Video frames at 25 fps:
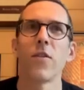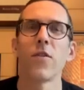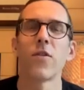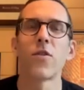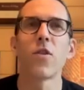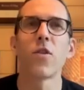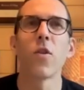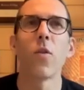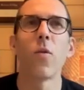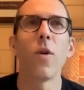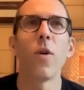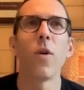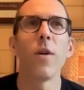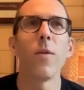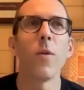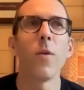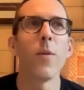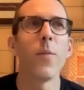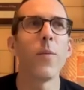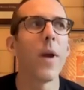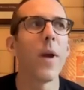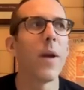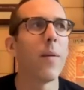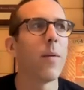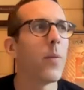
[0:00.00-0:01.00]
So what
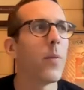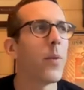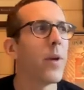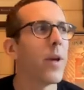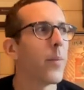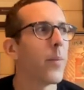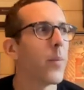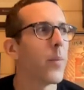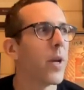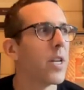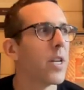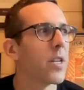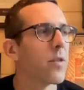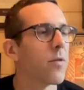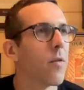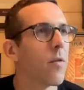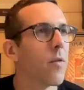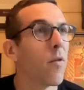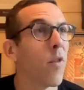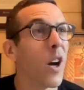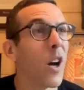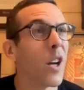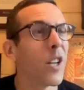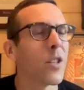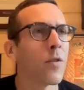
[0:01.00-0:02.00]
would maybe be a piece of
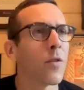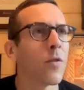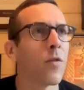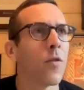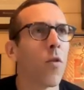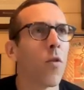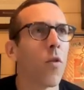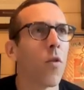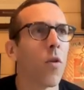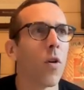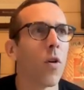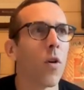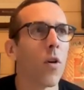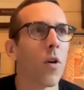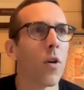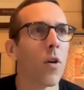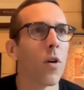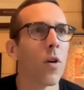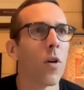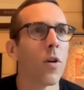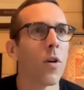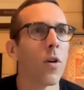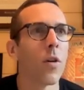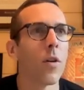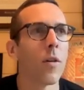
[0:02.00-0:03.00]
advice
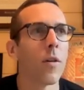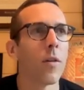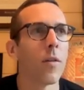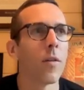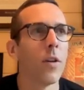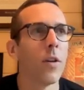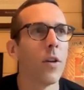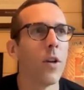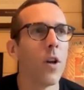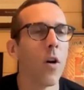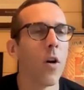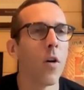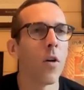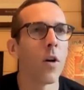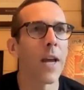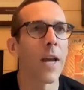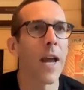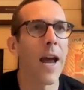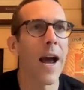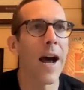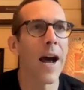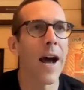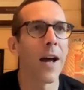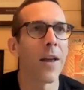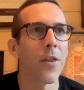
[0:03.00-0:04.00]
for, you know, a
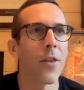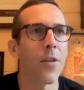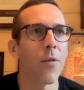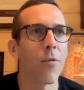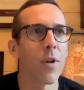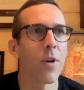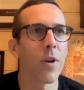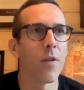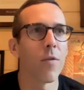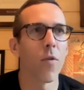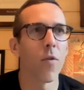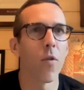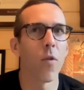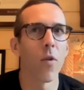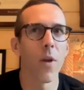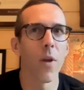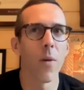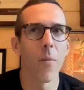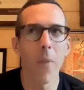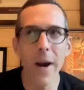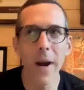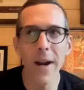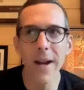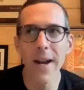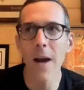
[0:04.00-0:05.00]
cat 3, 4
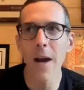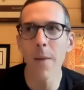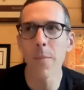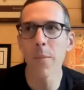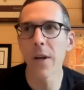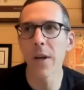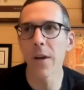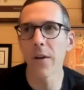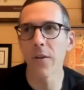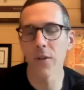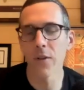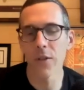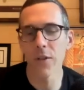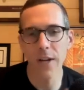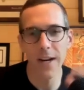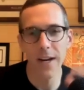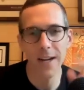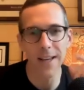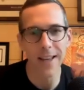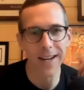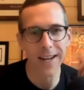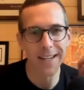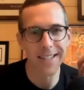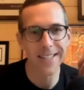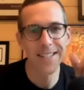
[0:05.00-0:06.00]
that might not be
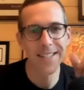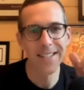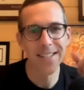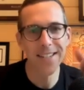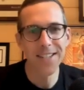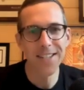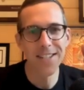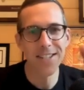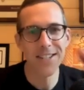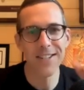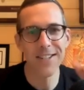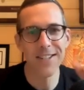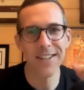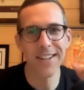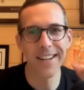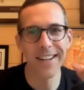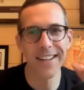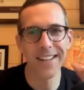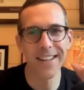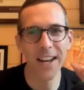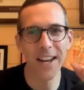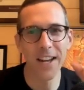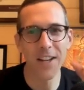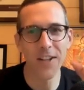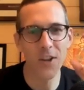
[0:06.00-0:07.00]
understanding that? Because this is
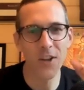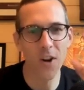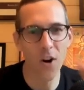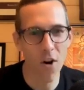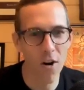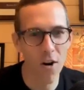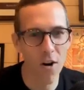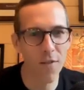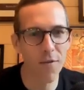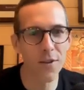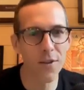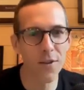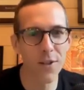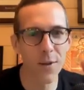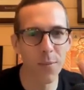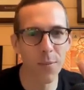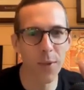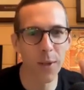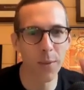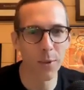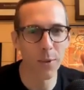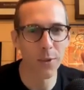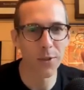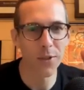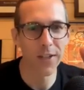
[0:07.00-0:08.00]
it's hard for some
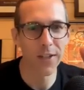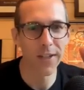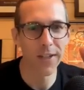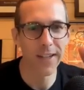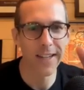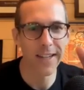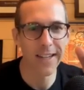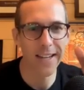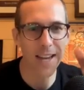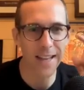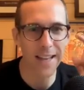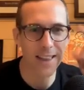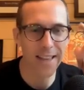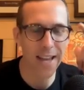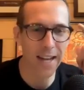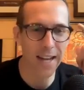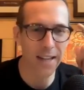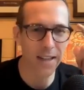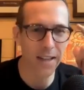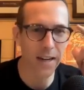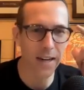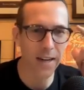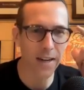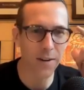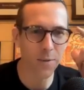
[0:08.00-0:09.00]
people to get
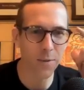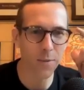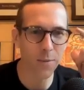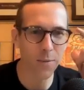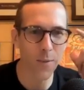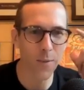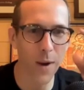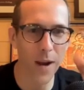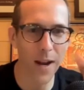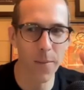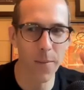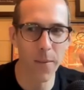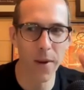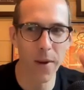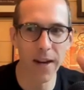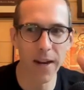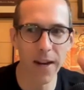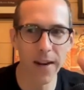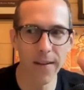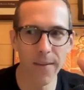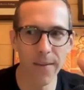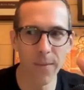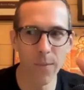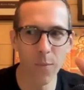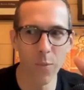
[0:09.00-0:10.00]
that. Like, wait a
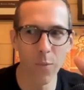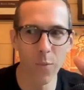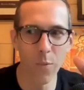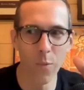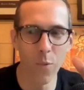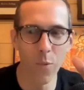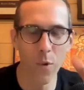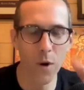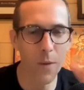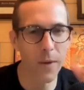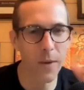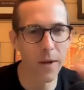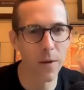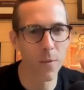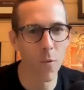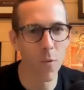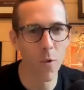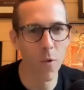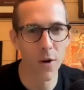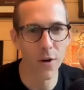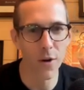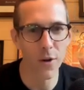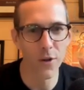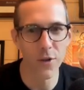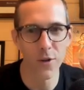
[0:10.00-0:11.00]
minute, what do you mean
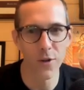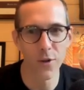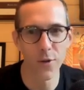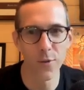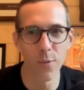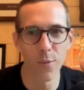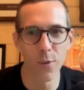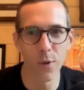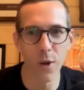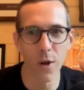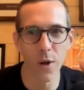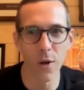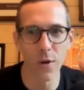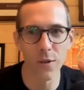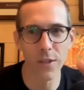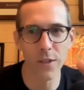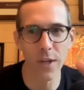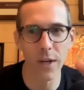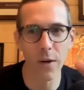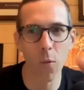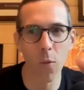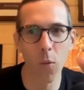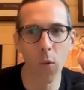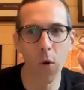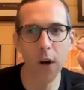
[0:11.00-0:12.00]
1 to 2 blows?
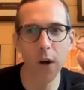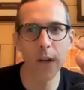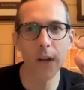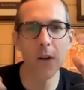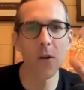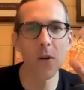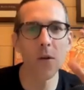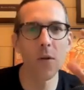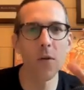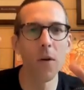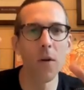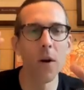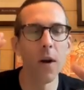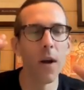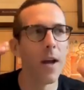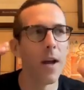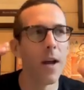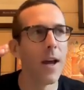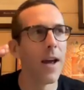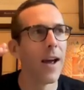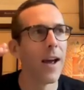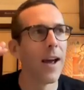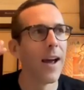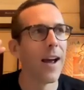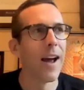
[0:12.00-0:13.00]
Like, what do
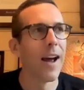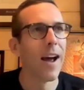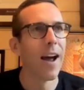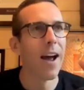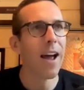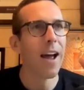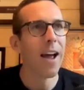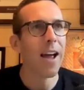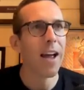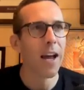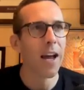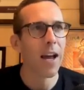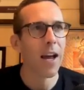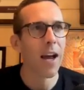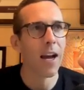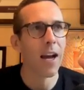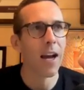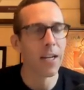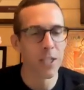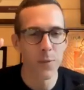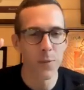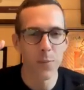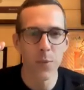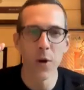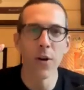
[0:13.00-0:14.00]
you?
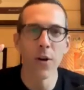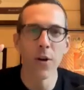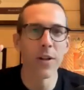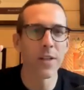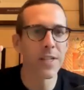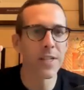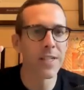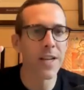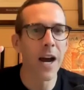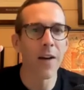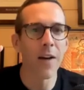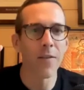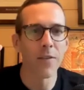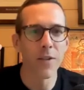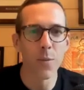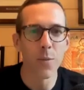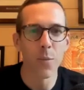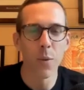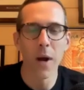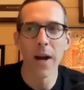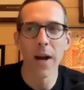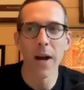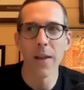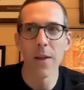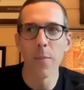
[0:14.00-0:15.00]
Experience is obviously
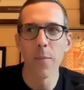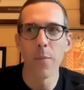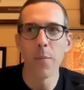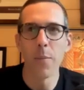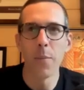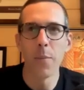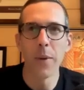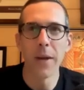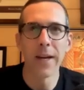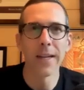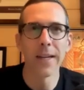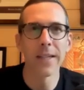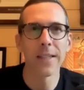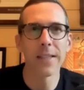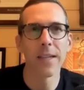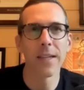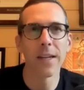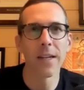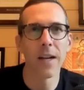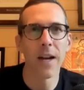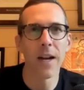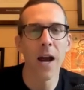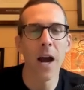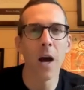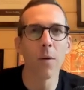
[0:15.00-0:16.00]
probably the biggest
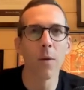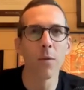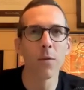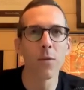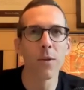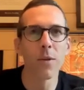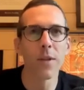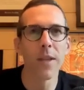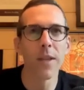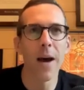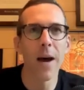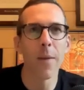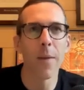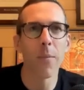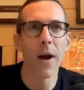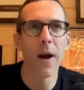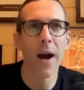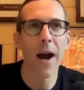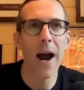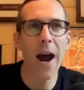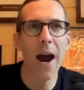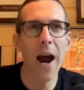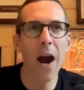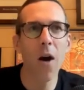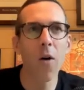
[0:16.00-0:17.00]
thing that helps with that, but
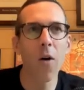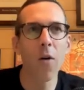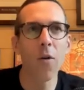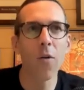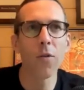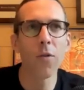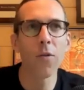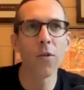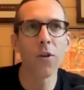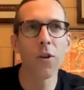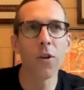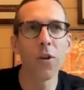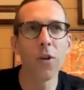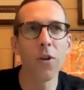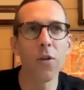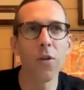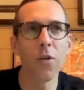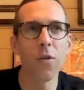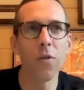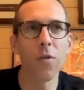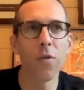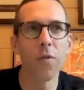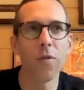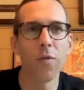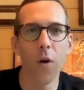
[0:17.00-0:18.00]
how do
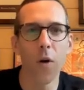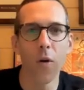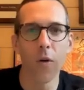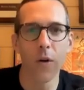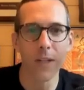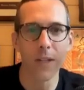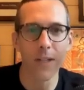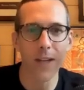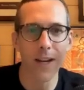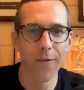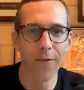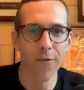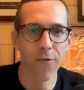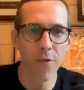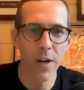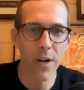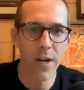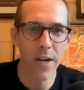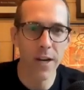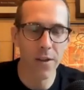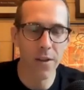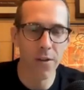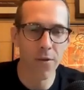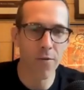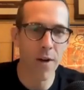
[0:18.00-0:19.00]
you focus on
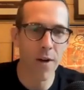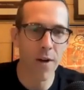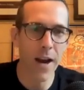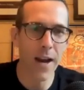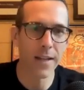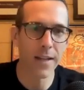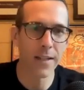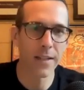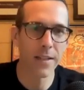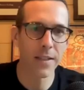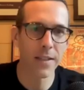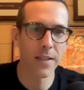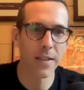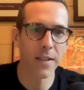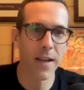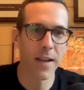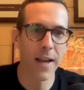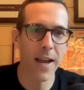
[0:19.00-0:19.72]
reading the race?